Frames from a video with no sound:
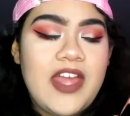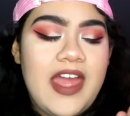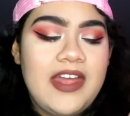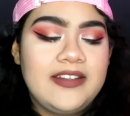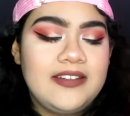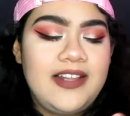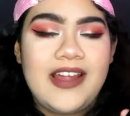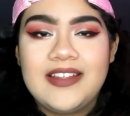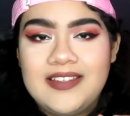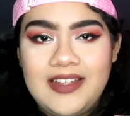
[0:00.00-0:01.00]
And
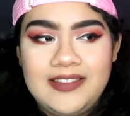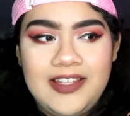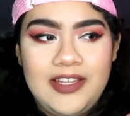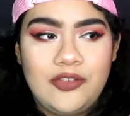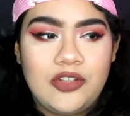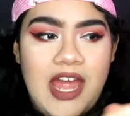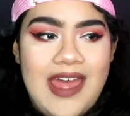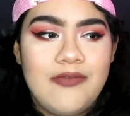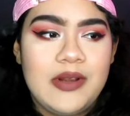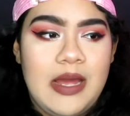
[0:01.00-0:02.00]
like I said, I
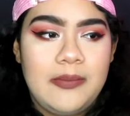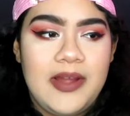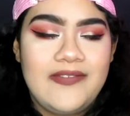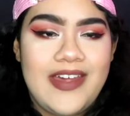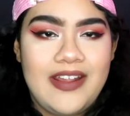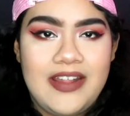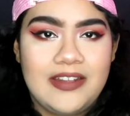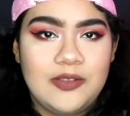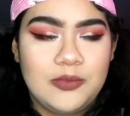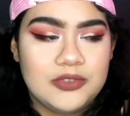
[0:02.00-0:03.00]
have one on my vanity
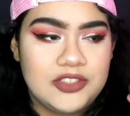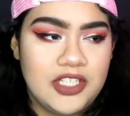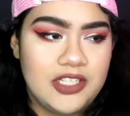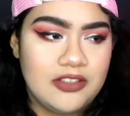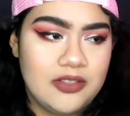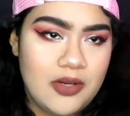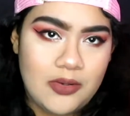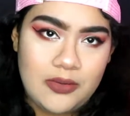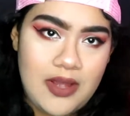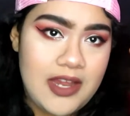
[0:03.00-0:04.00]
that's almost done,
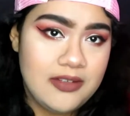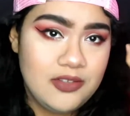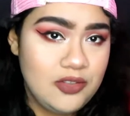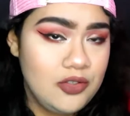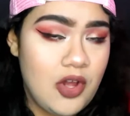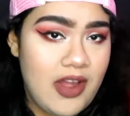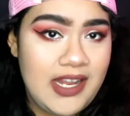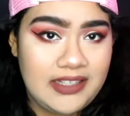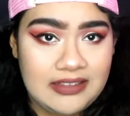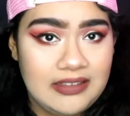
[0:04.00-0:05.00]
so I
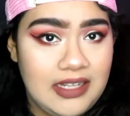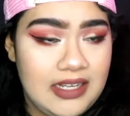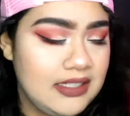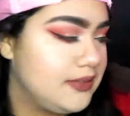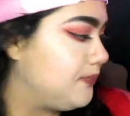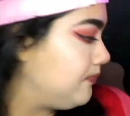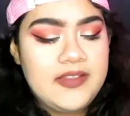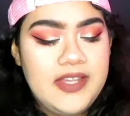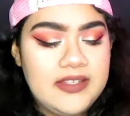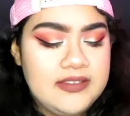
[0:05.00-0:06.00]
like this a lot.
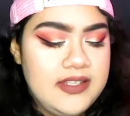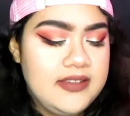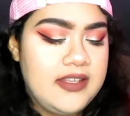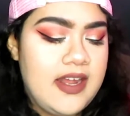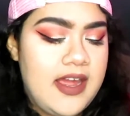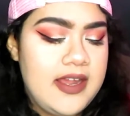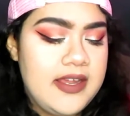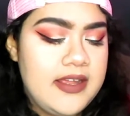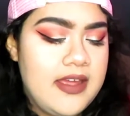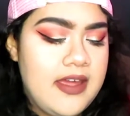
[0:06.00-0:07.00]
The next thing that
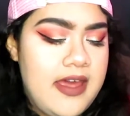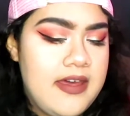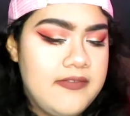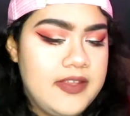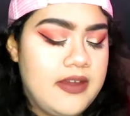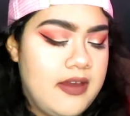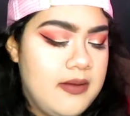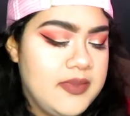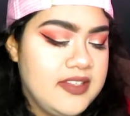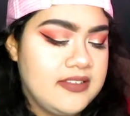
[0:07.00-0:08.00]
I have
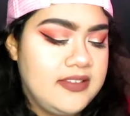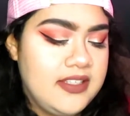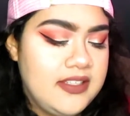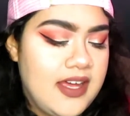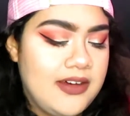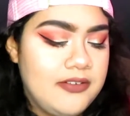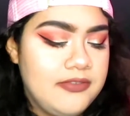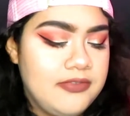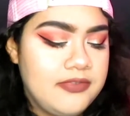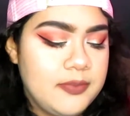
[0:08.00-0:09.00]
is the
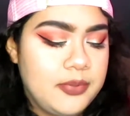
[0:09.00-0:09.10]
e.l.f.